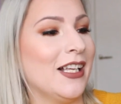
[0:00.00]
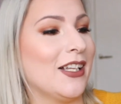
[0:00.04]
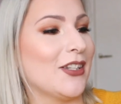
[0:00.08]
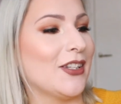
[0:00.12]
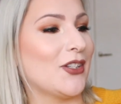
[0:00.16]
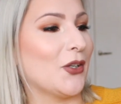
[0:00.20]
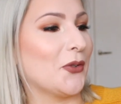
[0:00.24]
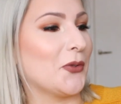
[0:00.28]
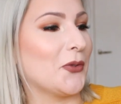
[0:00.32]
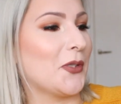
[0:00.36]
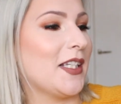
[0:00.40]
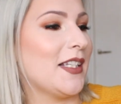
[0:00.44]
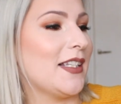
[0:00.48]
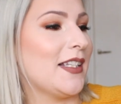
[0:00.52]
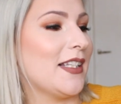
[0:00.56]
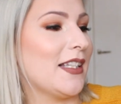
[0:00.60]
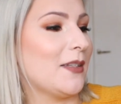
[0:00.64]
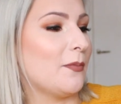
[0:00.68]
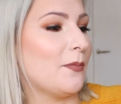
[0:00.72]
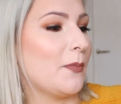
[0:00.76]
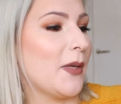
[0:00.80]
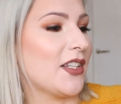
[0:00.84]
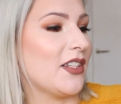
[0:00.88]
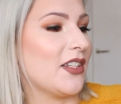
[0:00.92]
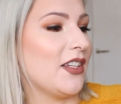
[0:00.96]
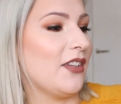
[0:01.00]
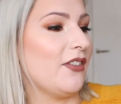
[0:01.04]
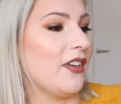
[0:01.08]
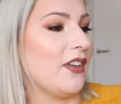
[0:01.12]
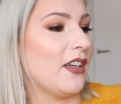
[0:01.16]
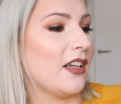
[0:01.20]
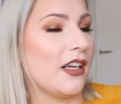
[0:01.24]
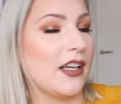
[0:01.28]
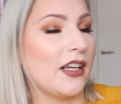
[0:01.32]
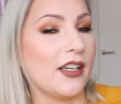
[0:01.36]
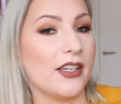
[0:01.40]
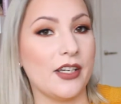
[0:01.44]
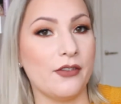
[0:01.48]
So this is
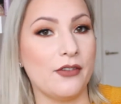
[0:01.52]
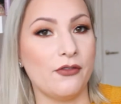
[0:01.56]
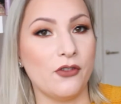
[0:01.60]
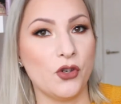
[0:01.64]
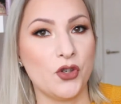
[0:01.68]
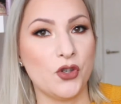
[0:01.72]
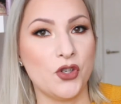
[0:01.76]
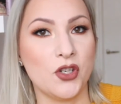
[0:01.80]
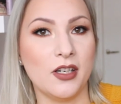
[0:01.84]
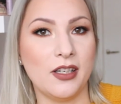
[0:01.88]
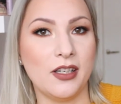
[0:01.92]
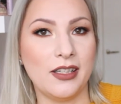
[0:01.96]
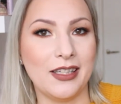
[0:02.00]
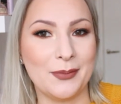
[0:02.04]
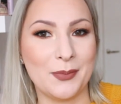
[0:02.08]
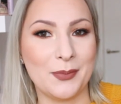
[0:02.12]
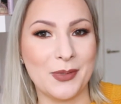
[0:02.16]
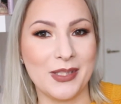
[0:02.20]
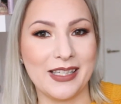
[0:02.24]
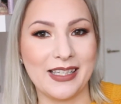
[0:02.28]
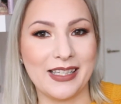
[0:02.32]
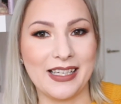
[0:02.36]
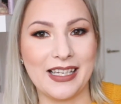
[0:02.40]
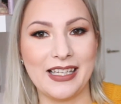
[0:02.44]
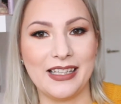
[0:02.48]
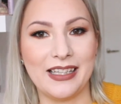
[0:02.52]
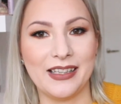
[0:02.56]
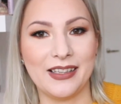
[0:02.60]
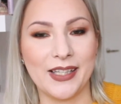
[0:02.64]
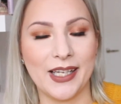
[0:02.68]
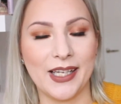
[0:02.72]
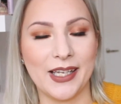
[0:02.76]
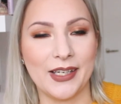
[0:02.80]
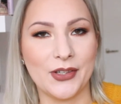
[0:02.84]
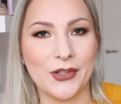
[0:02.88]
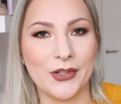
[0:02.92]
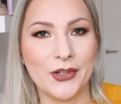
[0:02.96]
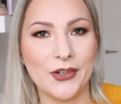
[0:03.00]
Pacifica Devotion lipstick in
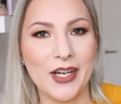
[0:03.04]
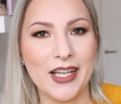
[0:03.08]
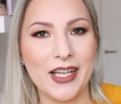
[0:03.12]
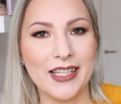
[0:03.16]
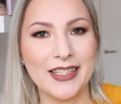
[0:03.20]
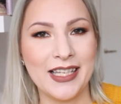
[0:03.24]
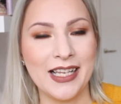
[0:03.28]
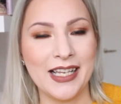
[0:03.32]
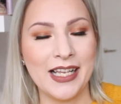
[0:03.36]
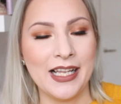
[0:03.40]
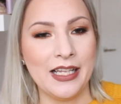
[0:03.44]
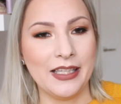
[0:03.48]
Tenderness.